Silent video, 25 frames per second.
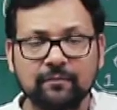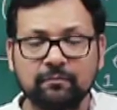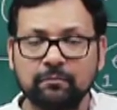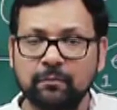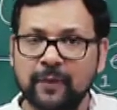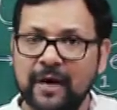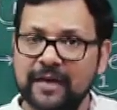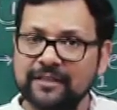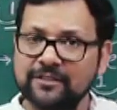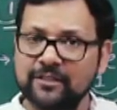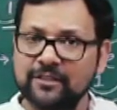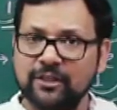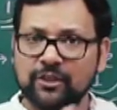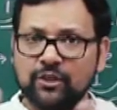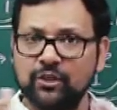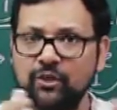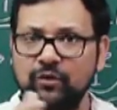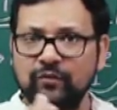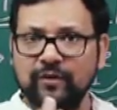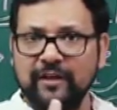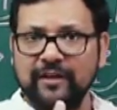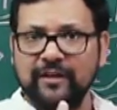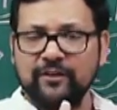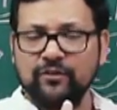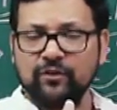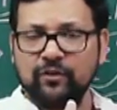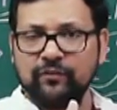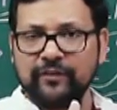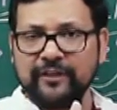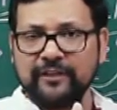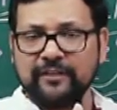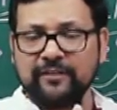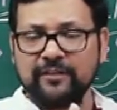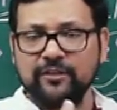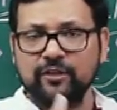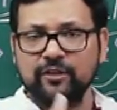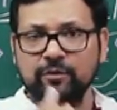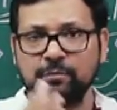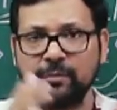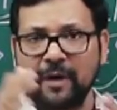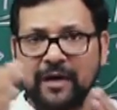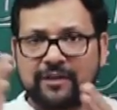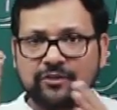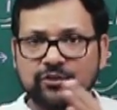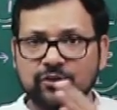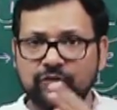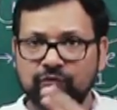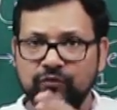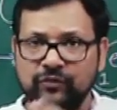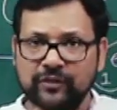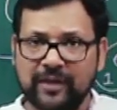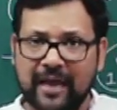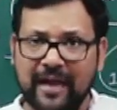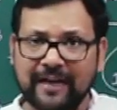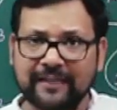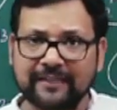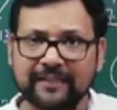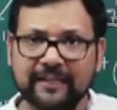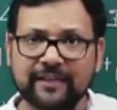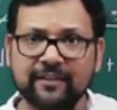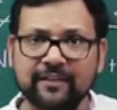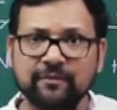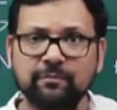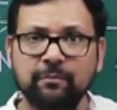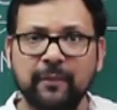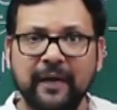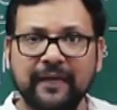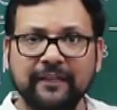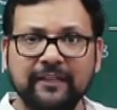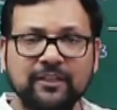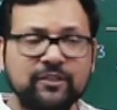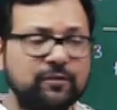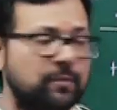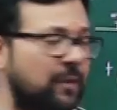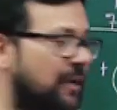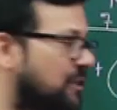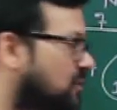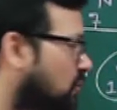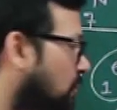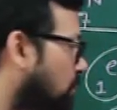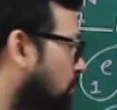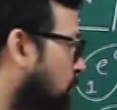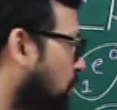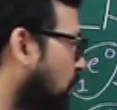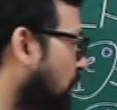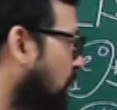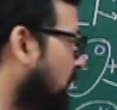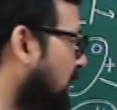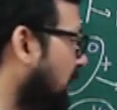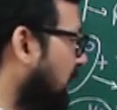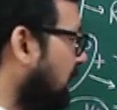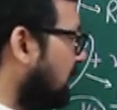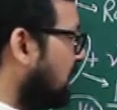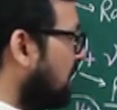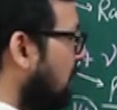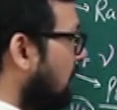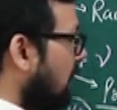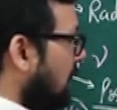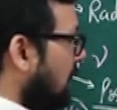mass equivalent of energy, mass of reactant minus mass of product.